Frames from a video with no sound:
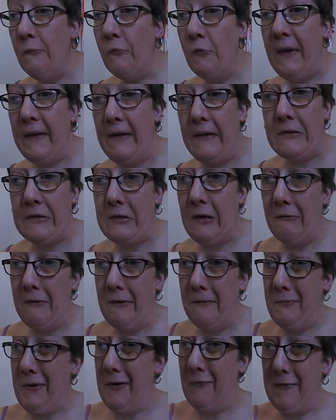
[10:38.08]
really
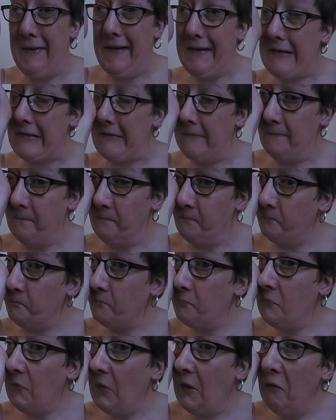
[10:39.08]
sorry about this.
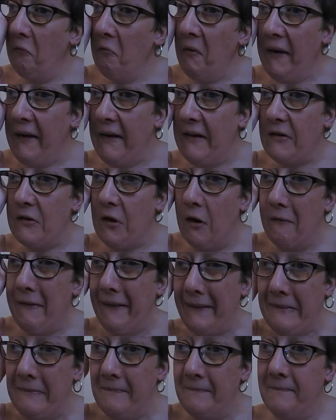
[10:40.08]
Really
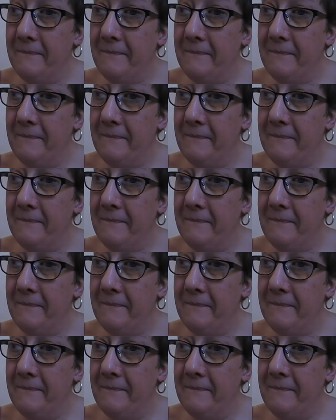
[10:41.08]
sorry.